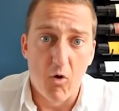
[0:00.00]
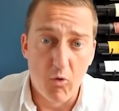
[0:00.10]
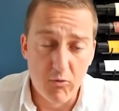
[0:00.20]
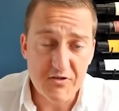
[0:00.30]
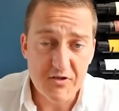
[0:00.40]

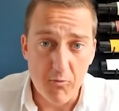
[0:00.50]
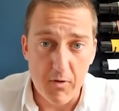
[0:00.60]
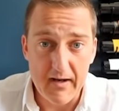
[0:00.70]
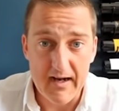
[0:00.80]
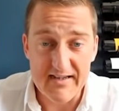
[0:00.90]
Also,
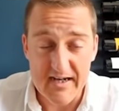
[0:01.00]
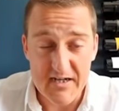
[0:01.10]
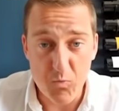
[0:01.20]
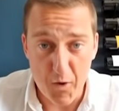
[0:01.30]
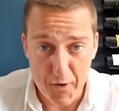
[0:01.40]
it
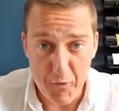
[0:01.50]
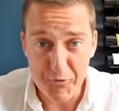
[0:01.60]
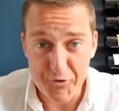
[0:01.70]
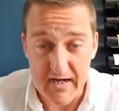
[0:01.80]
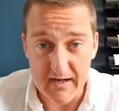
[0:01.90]
takes one oak
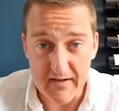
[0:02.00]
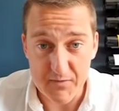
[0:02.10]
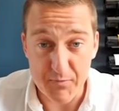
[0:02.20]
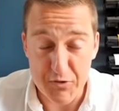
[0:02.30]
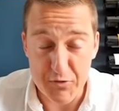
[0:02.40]
tree
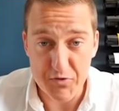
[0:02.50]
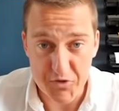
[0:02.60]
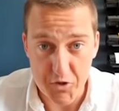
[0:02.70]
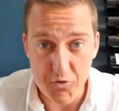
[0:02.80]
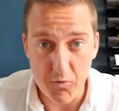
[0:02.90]
to produce
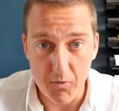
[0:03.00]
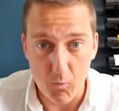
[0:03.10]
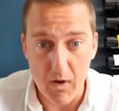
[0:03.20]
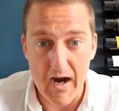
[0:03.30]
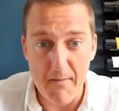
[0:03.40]
two
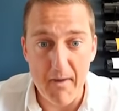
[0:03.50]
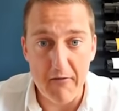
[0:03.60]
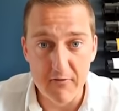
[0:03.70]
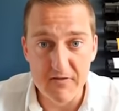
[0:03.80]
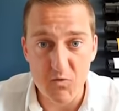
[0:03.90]
wine
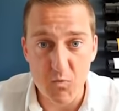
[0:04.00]
barrels as